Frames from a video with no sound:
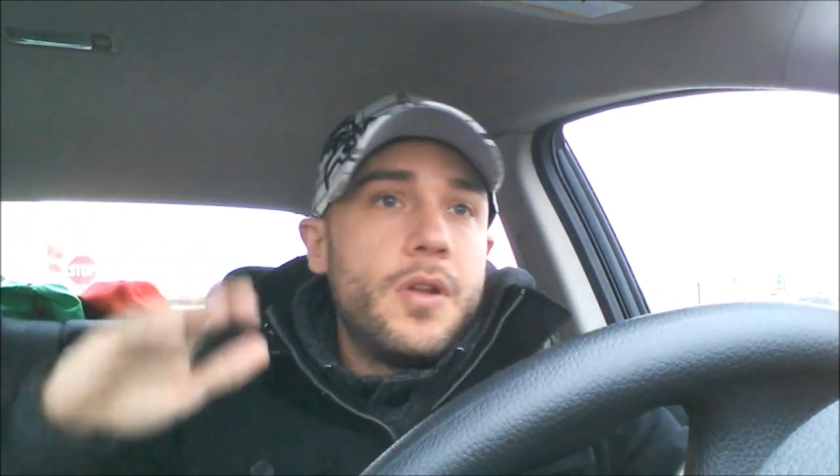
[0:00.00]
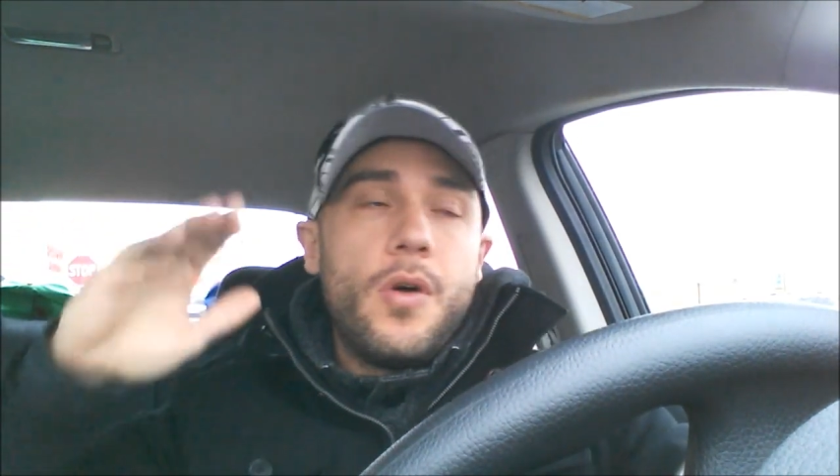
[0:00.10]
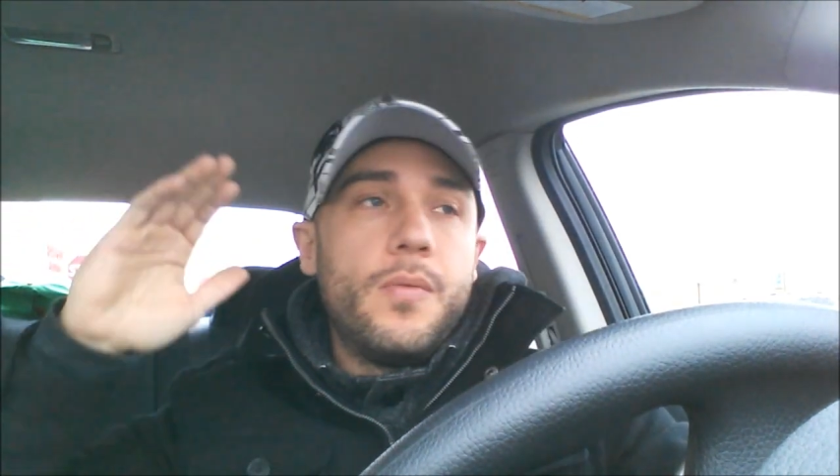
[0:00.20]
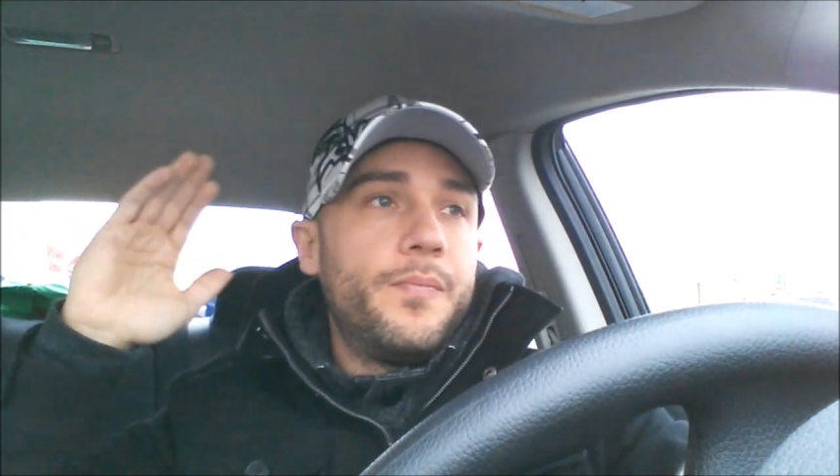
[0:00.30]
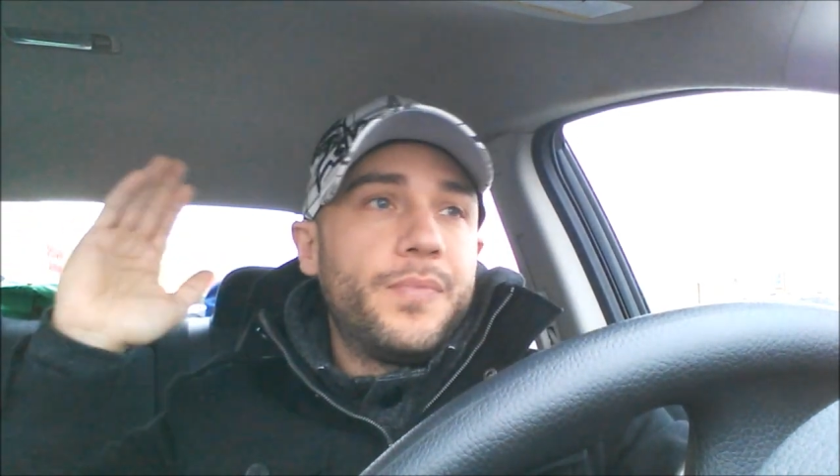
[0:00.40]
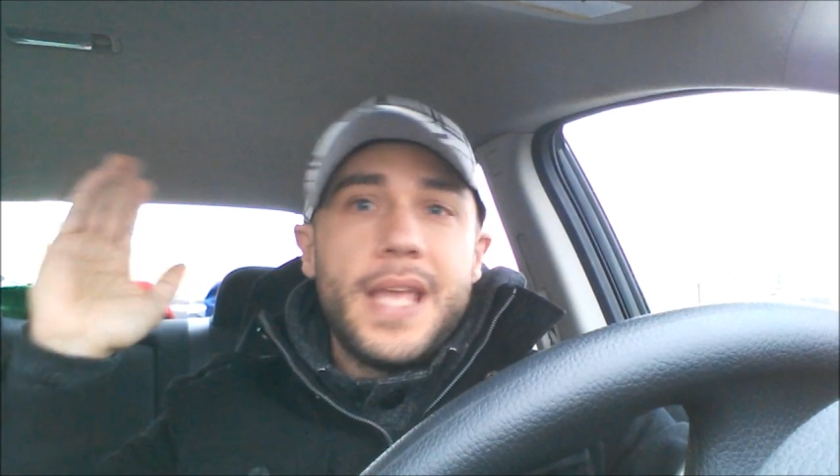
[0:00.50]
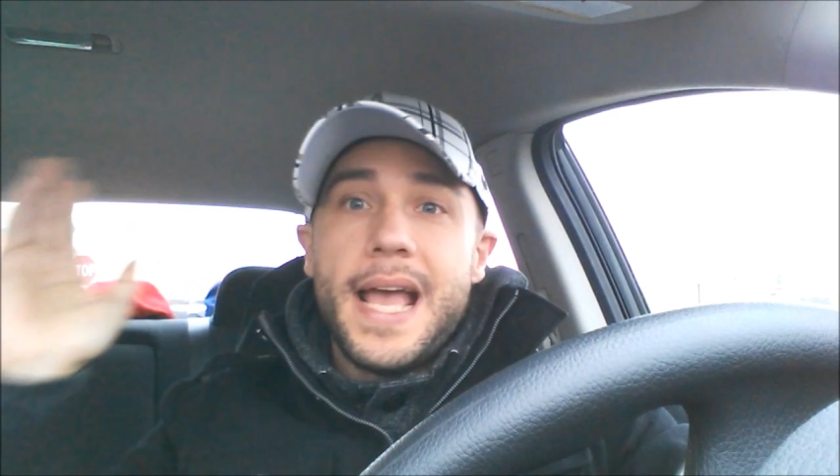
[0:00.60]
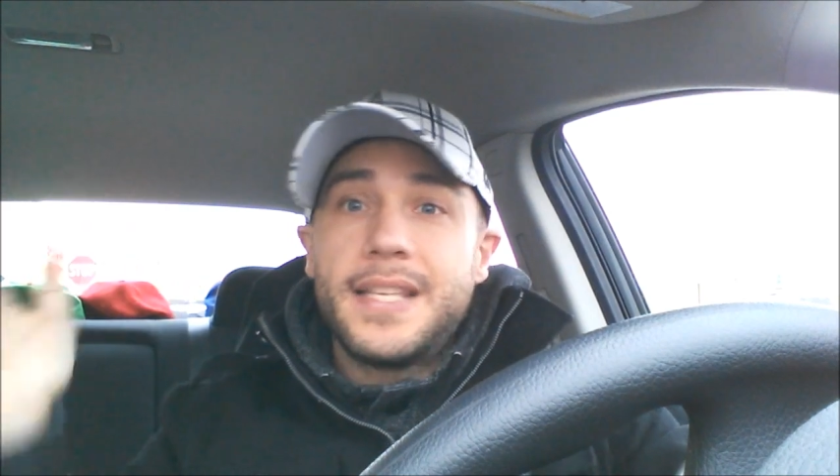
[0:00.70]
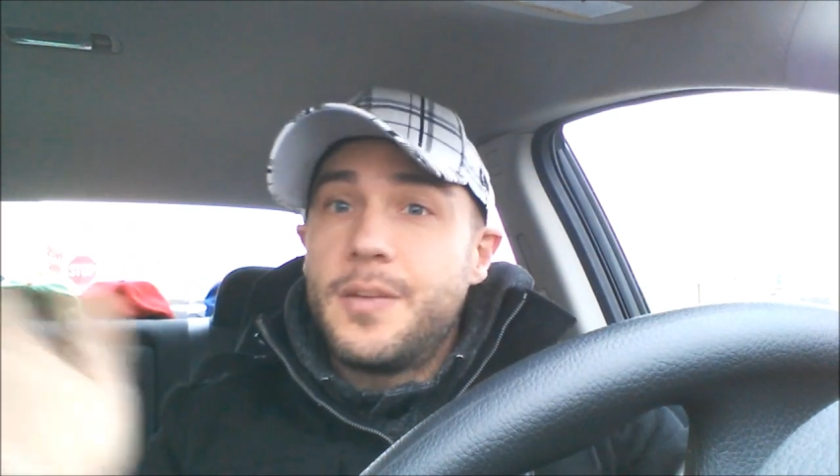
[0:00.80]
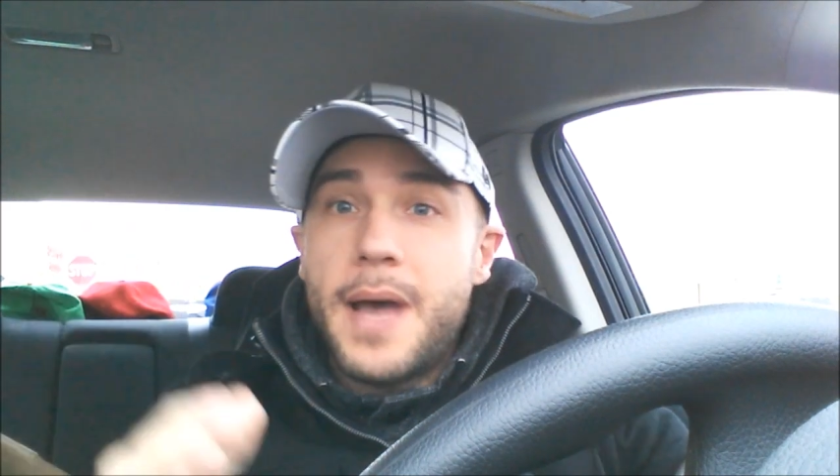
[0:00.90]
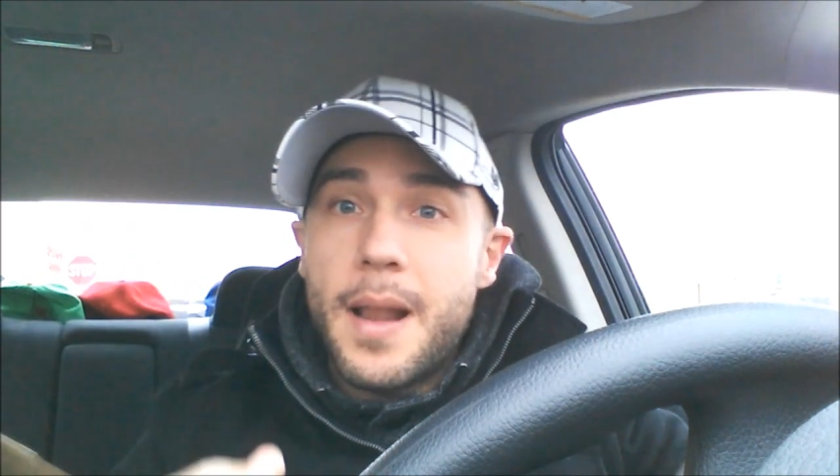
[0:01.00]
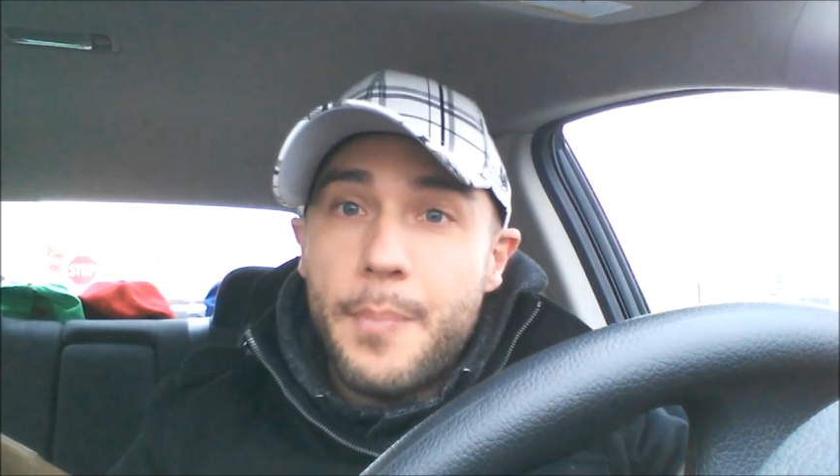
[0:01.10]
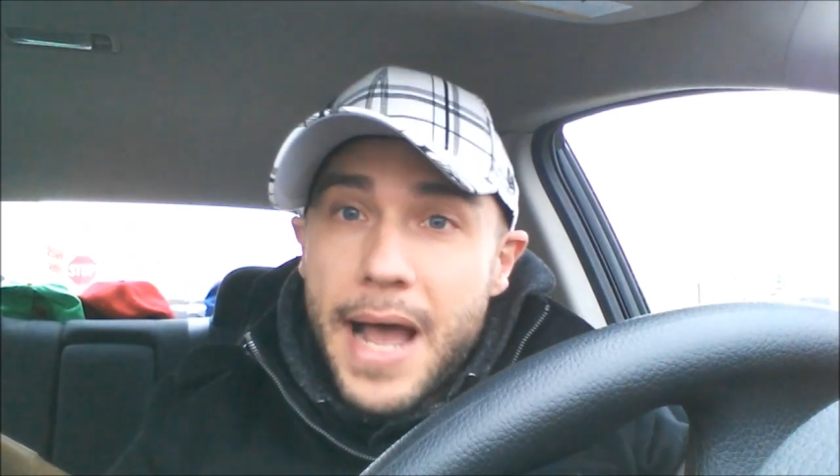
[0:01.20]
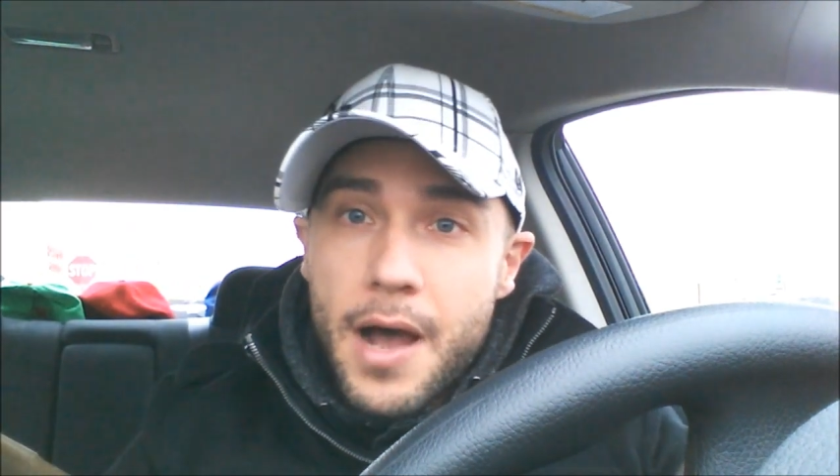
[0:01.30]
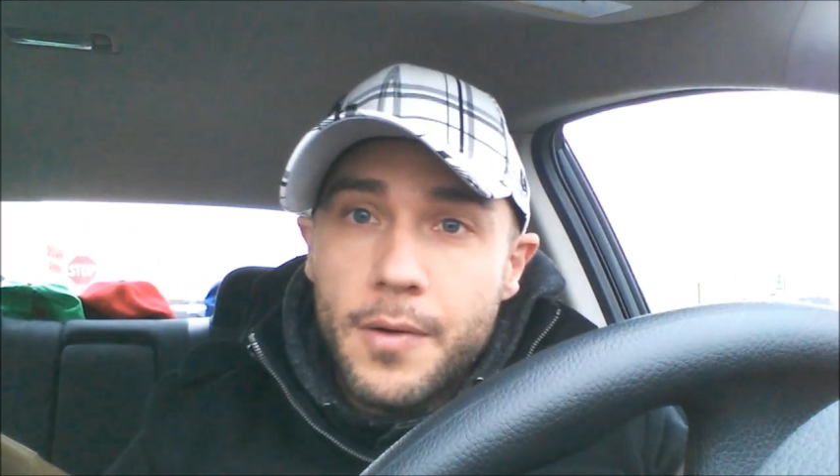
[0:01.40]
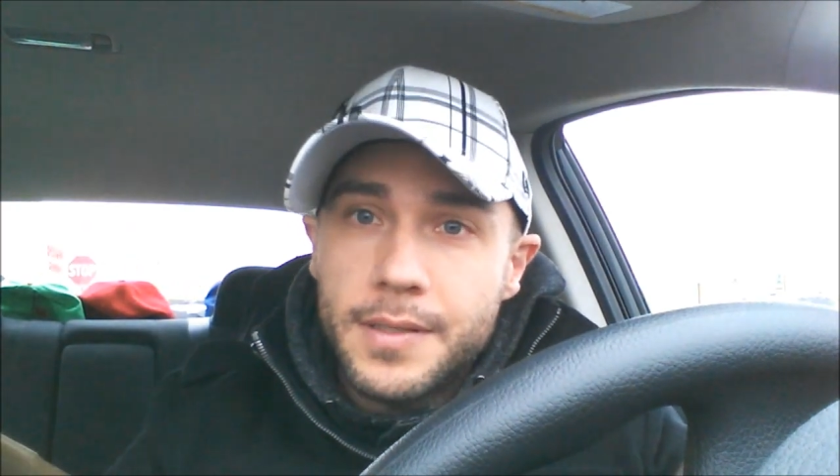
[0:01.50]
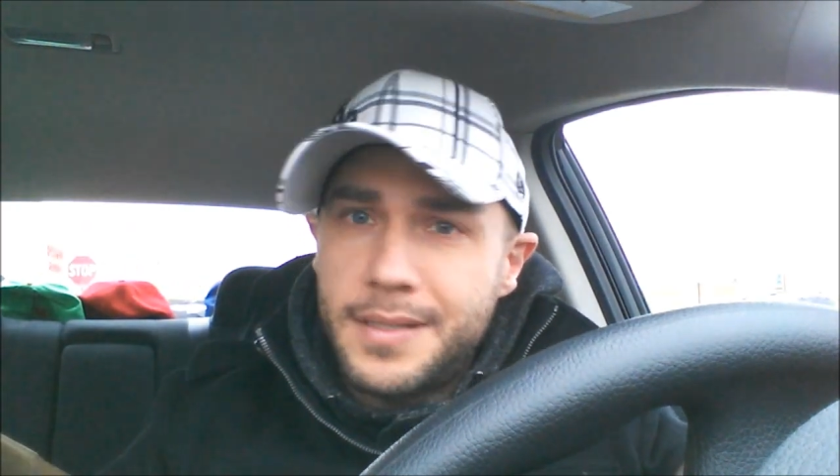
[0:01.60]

you know, x amount of pounds.